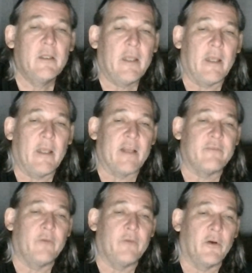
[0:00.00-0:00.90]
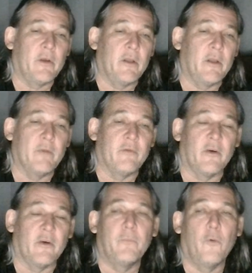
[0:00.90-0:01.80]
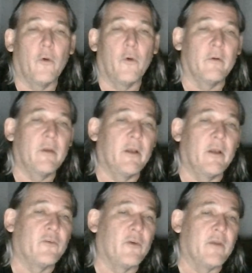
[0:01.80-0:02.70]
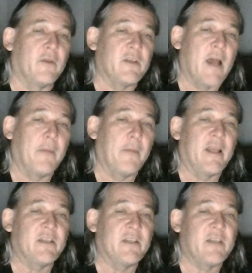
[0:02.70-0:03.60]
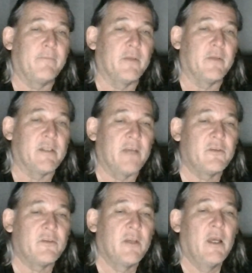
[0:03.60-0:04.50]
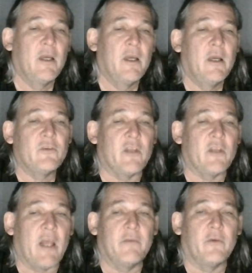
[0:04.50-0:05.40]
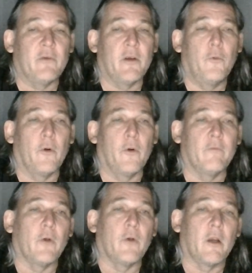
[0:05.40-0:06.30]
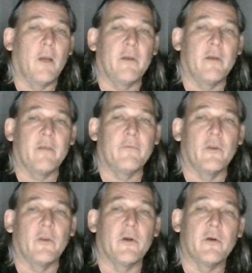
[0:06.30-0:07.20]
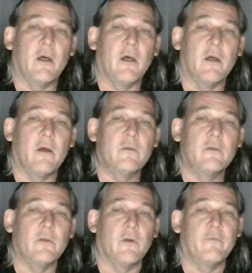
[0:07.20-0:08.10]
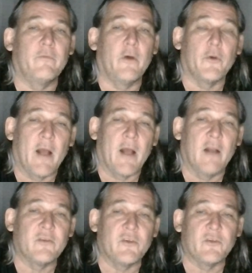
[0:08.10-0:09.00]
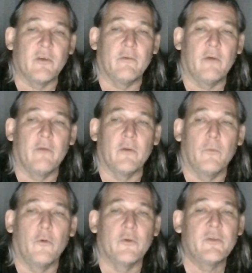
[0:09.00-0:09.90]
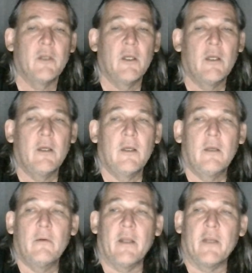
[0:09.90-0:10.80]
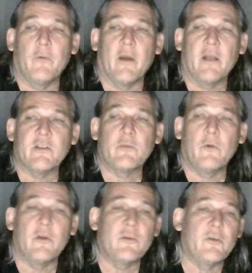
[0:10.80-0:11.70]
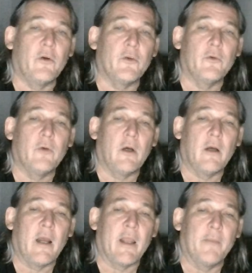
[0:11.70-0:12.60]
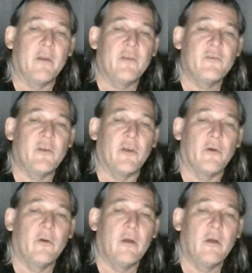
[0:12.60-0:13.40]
And it'll be very important. It also gives a time and date stamp for the test. So that'd be very important for a company for their, failure analysis of their boards. Anyway, I just wanted to show you I am an engineer.